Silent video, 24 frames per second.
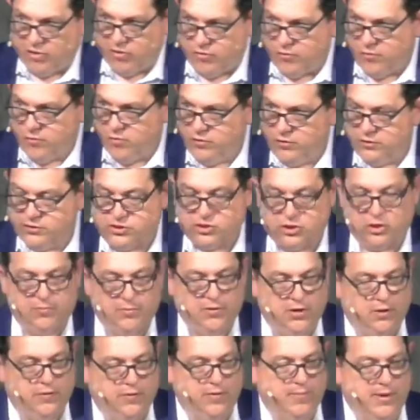through the
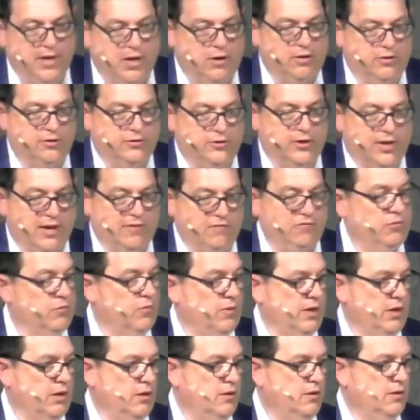Sermon on the Mount, haven't
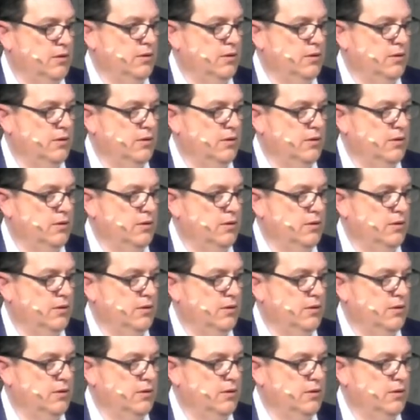we?